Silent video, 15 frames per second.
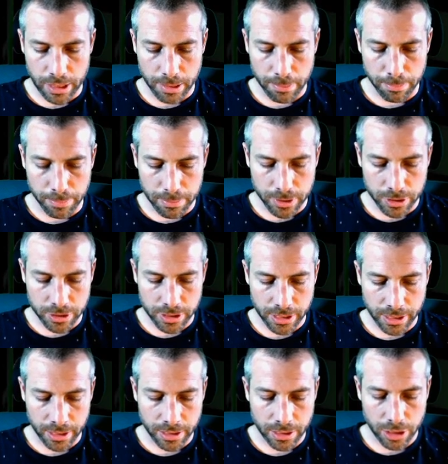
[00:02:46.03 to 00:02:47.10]
implement
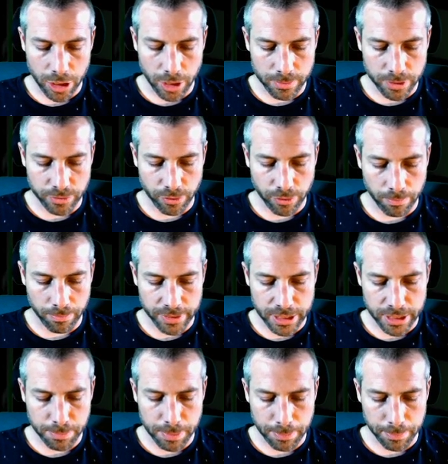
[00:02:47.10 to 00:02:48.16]
here comes from this
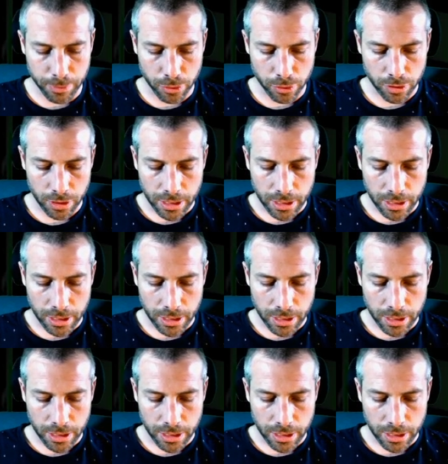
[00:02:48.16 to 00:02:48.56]
paper,